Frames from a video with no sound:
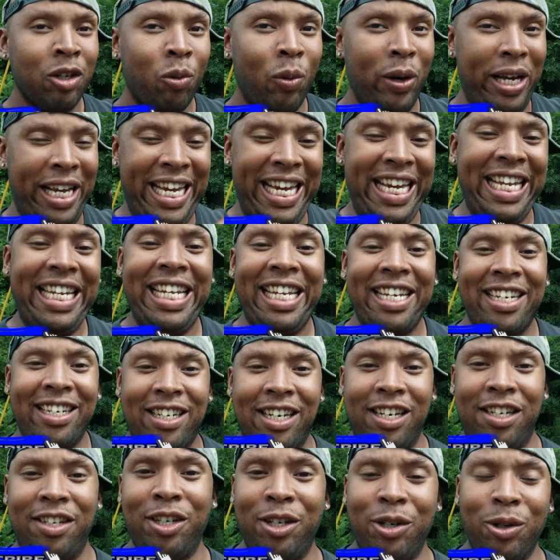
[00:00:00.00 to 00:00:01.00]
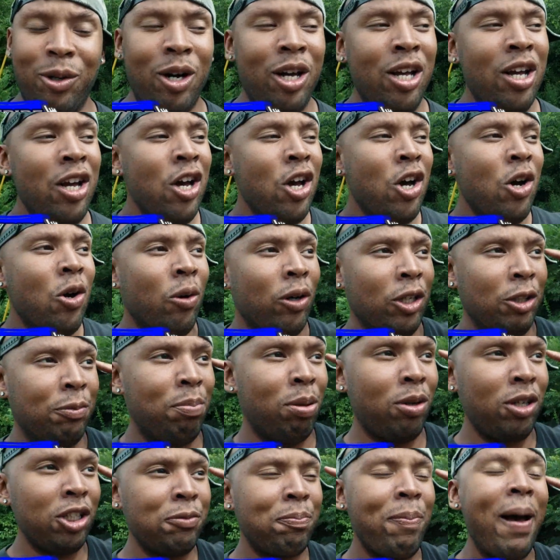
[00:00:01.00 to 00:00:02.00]
what he needed to do was
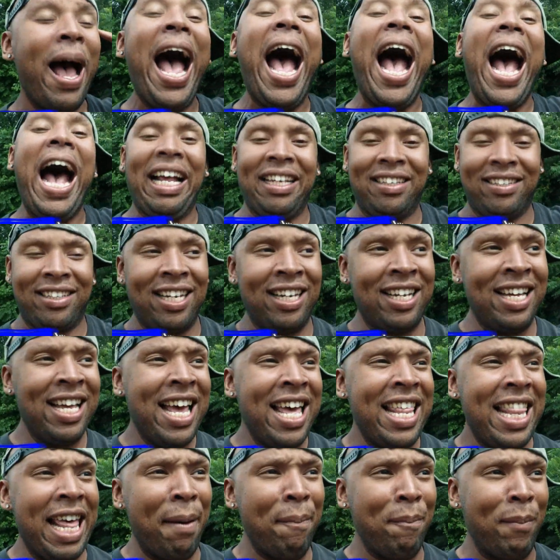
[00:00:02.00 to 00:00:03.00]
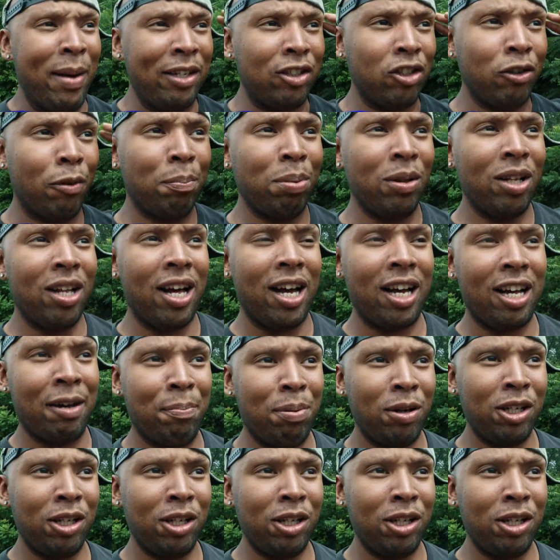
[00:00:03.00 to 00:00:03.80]
push past that mental block,